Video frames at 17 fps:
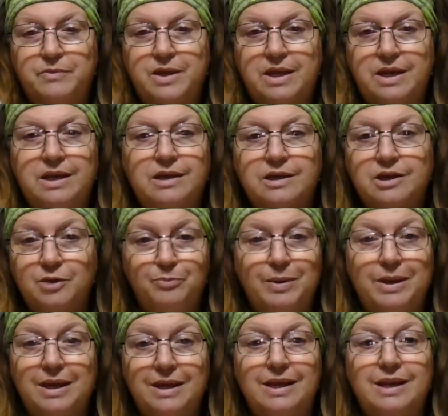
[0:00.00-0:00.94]
And it could
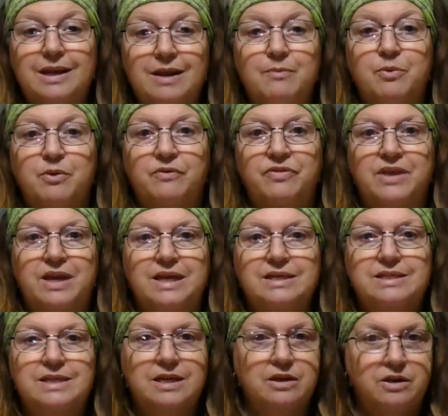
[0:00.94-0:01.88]
be any number of
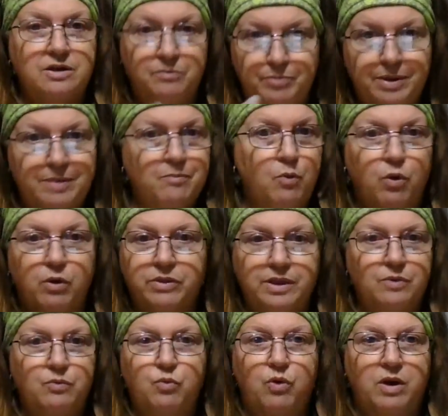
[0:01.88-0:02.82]
things, and it could be more
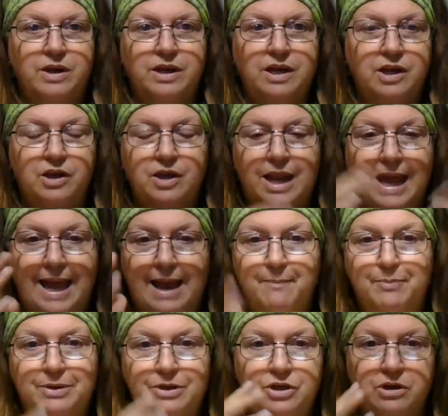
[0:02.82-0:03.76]
than one, and it could
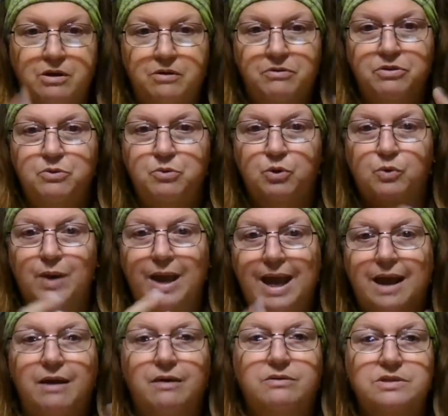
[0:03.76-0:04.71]
happen,
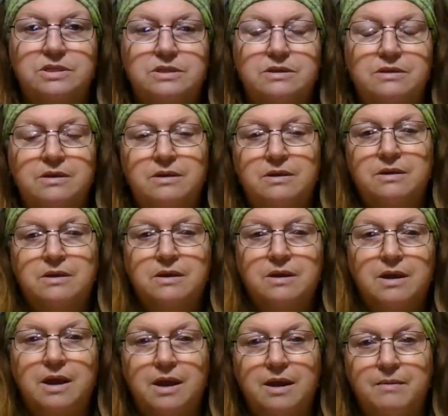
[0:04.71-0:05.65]
throughout
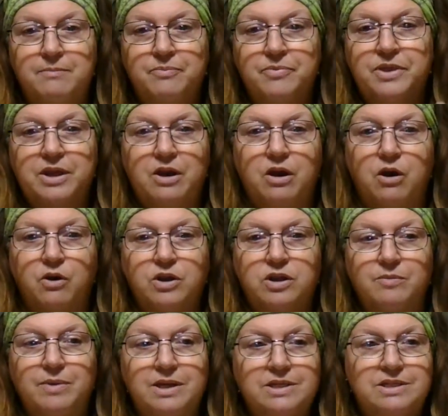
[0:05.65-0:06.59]
the
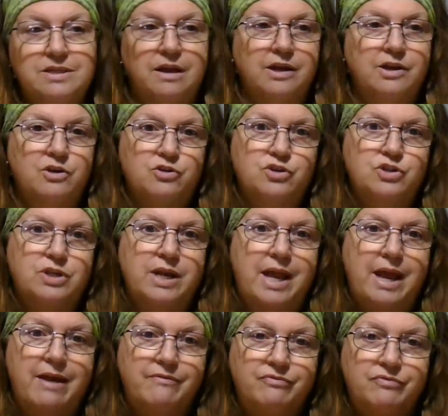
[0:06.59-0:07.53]
argument. It's not like you're just
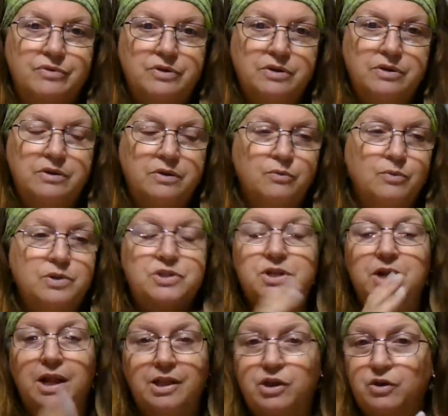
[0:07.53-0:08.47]
going to have, it's
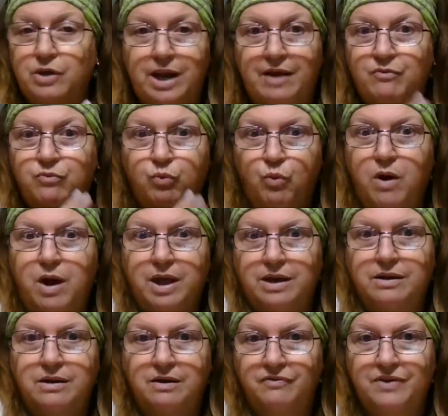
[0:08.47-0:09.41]
not like you're going to have
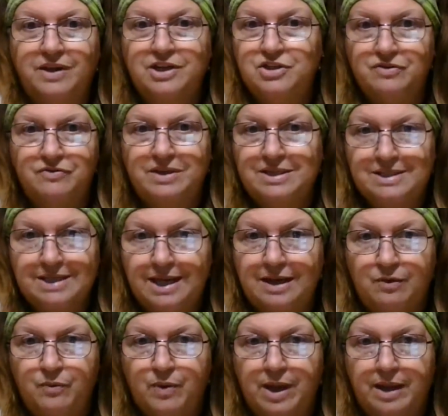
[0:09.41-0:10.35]
one of each of these
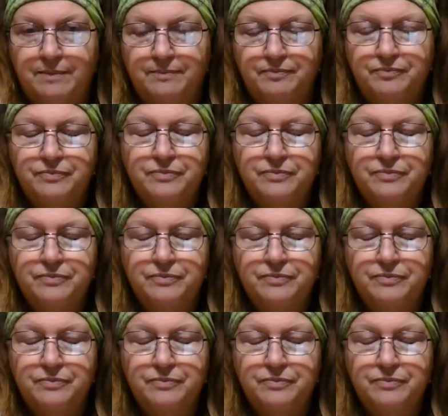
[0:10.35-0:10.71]
anyway.